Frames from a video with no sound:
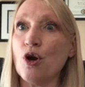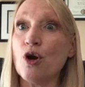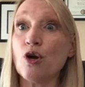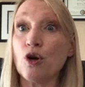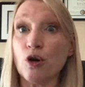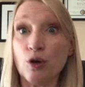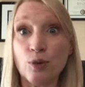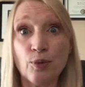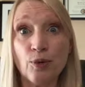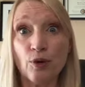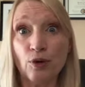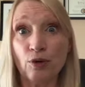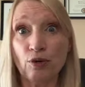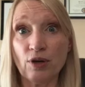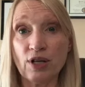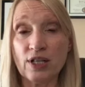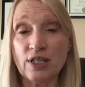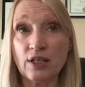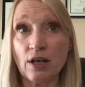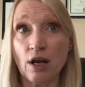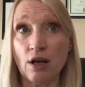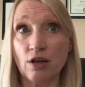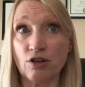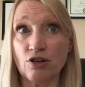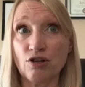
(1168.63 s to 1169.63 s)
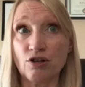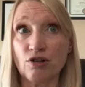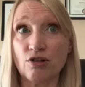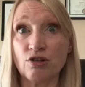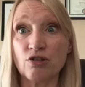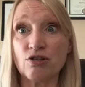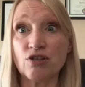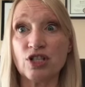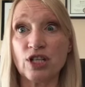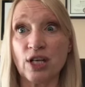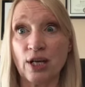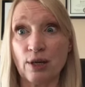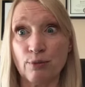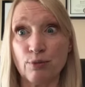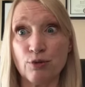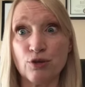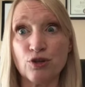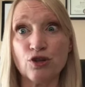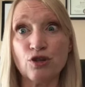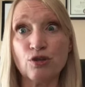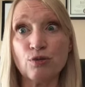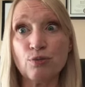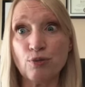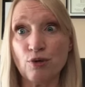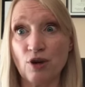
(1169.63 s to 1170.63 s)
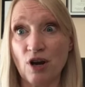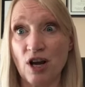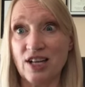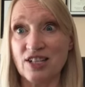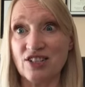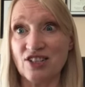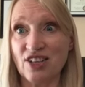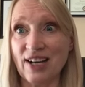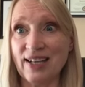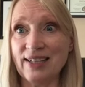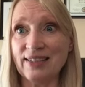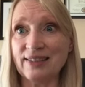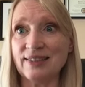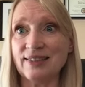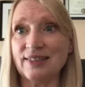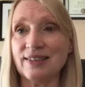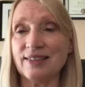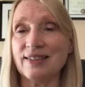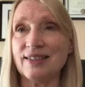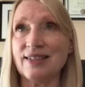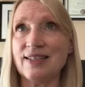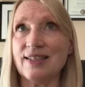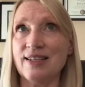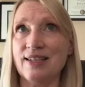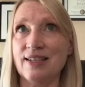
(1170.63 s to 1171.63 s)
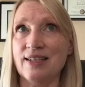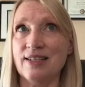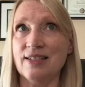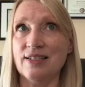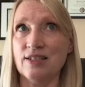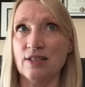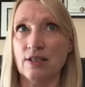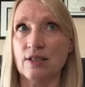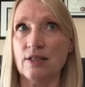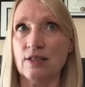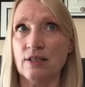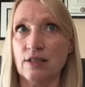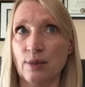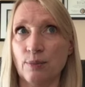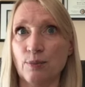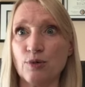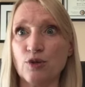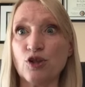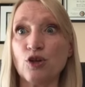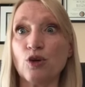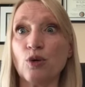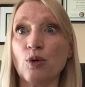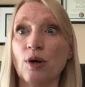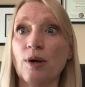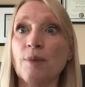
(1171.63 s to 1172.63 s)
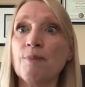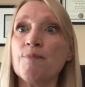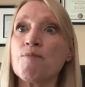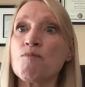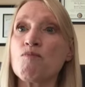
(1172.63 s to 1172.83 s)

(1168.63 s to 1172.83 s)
her progress on her temperature project, the temperature quilt.